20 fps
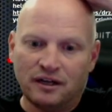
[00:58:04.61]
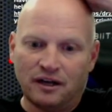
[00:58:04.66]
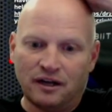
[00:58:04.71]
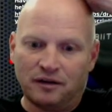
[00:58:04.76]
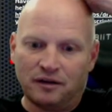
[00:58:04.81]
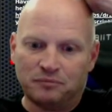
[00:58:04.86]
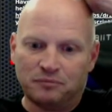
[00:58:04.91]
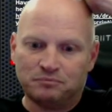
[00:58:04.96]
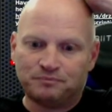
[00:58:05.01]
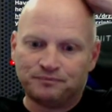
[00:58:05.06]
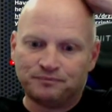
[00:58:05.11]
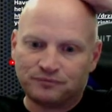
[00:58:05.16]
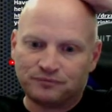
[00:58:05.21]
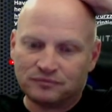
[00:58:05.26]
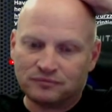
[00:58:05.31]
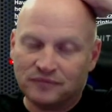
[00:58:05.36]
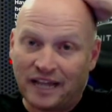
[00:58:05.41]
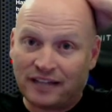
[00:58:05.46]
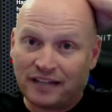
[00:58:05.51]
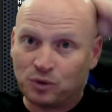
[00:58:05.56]
Um,
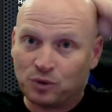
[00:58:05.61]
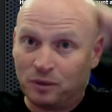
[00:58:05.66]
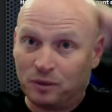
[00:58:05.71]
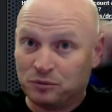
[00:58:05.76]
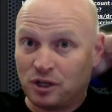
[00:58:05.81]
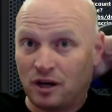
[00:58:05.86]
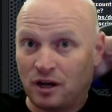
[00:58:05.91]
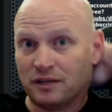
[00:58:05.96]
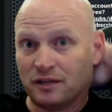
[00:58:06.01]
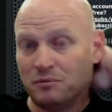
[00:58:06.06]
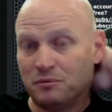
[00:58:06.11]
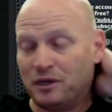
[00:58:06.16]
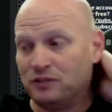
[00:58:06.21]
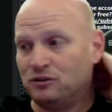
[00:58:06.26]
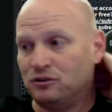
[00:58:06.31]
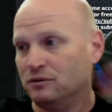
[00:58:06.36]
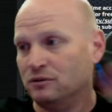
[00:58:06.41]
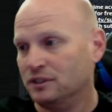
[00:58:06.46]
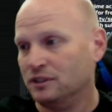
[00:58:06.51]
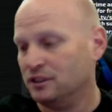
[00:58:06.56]
that's what I'm talking
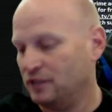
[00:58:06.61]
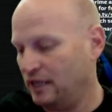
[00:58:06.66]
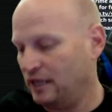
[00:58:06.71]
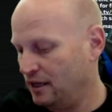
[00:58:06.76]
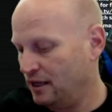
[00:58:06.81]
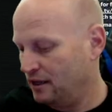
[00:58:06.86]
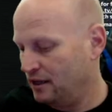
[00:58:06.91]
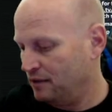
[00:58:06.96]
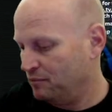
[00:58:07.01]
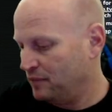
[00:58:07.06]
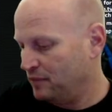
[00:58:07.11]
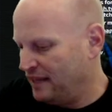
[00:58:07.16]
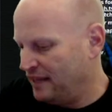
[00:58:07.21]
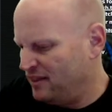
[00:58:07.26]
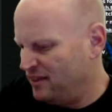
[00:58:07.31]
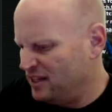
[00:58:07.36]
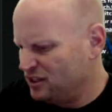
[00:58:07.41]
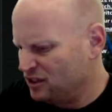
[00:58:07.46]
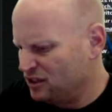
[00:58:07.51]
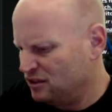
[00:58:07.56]
about doing. Um,
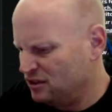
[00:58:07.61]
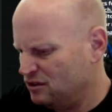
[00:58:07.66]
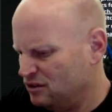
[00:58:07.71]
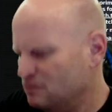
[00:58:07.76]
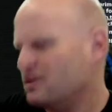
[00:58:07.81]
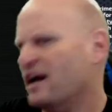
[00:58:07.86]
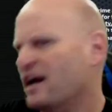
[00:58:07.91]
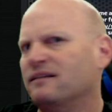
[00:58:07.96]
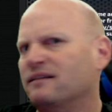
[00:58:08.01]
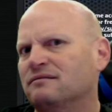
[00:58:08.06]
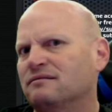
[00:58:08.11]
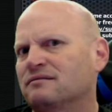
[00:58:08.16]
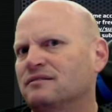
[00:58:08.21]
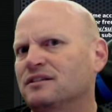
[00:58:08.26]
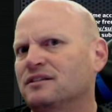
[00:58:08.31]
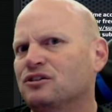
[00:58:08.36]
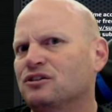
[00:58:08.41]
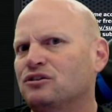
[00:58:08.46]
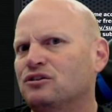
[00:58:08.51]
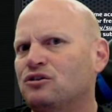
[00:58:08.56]
and this could do that.
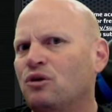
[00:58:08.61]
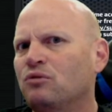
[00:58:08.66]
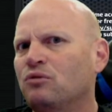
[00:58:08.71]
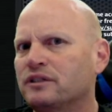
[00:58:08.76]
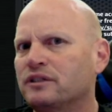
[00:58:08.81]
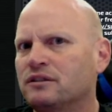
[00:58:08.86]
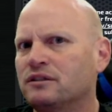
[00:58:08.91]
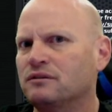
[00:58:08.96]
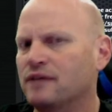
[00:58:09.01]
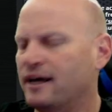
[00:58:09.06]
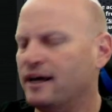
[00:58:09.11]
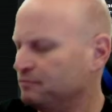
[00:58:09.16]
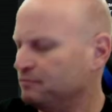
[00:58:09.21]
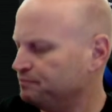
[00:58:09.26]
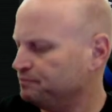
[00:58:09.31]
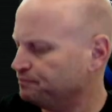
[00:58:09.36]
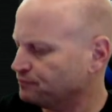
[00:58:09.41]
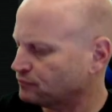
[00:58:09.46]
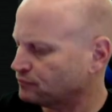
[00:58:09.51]
This could totally do that.